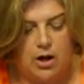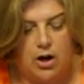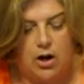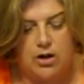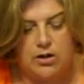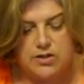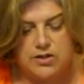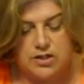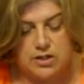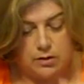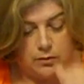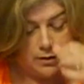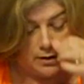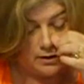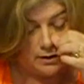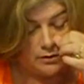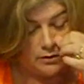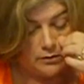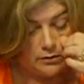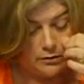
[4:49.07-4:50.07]
Also,
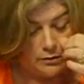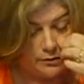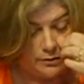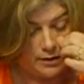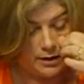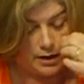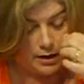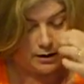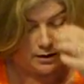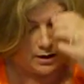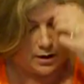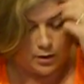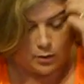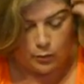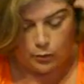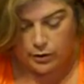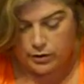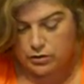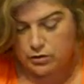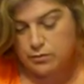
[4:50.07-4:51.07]
another little thing,
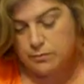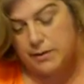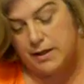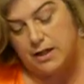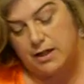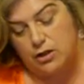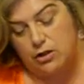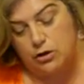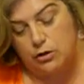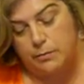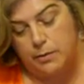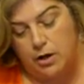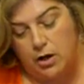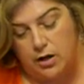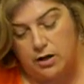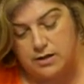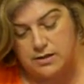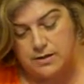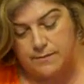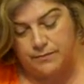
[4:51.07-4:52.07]
when you're making your
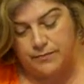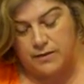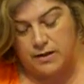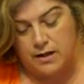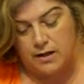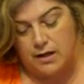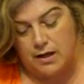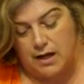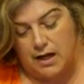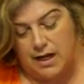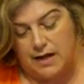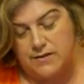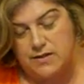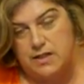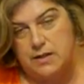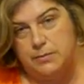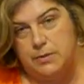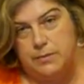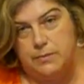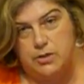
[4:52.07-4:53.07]
balls, I've
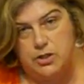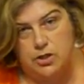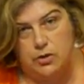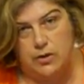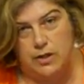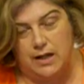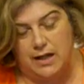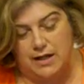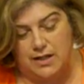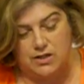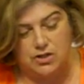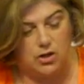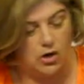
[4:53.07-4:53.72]
seen people do it, and it's